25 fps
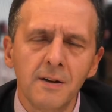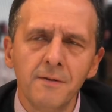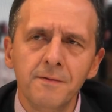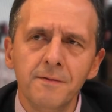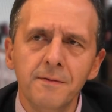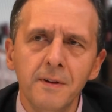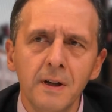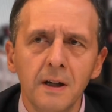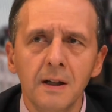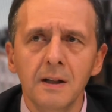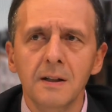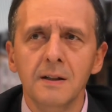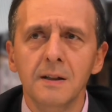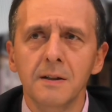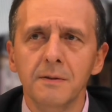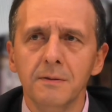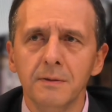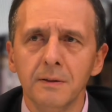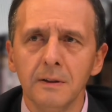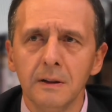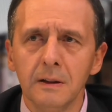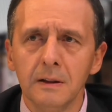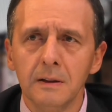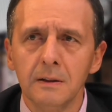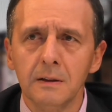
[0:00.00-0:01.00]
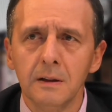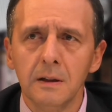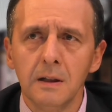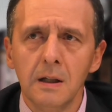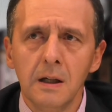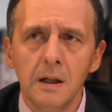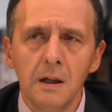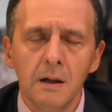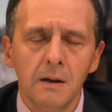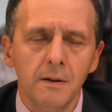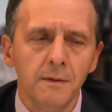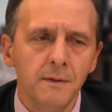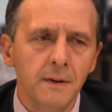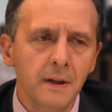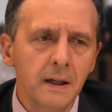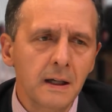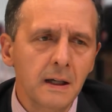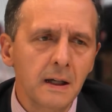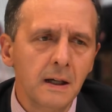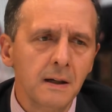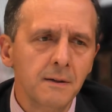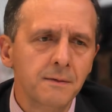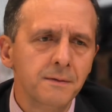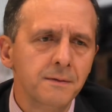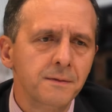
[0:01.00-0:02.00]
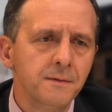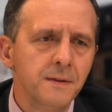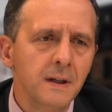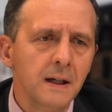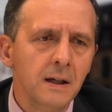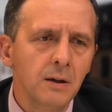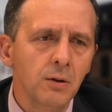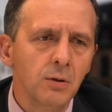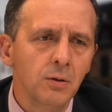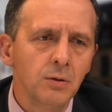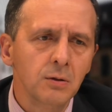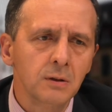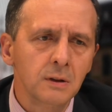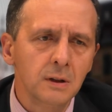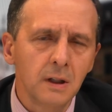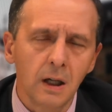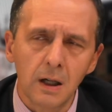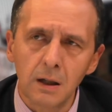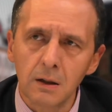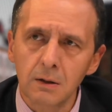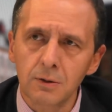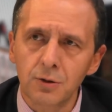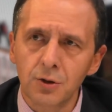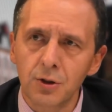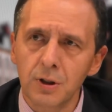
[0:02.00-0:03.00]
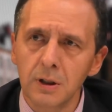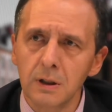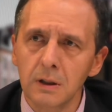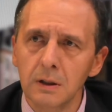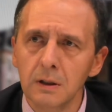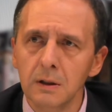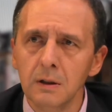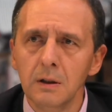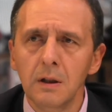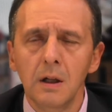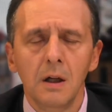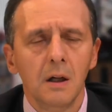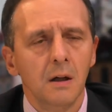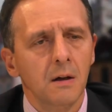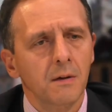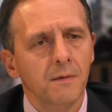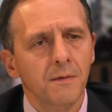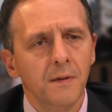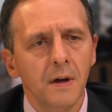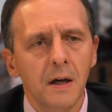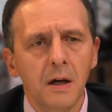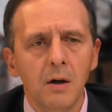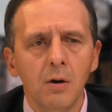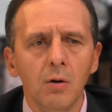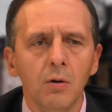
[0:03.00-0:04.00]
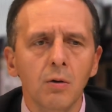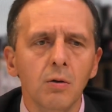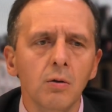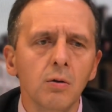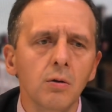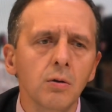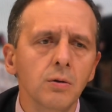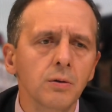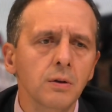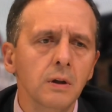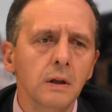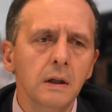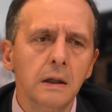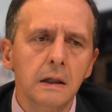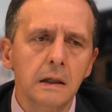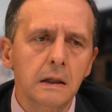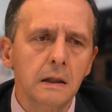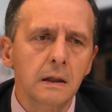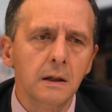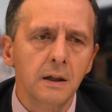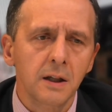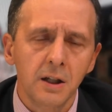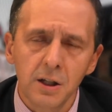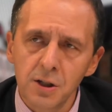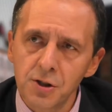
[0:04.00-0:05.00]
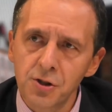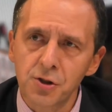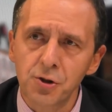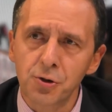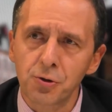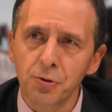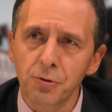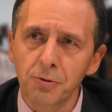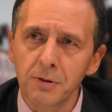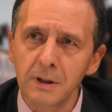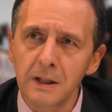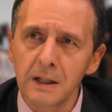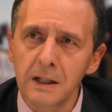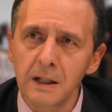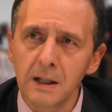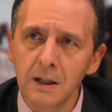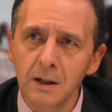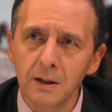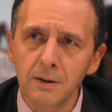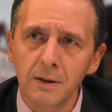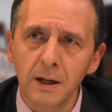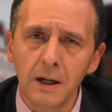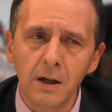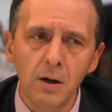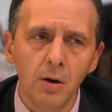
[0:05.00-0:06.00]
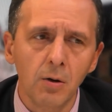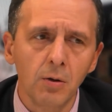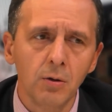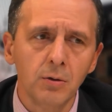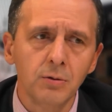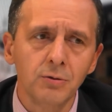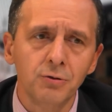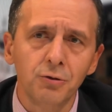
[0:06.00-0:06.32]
very different. They have their own culture, their own history, their own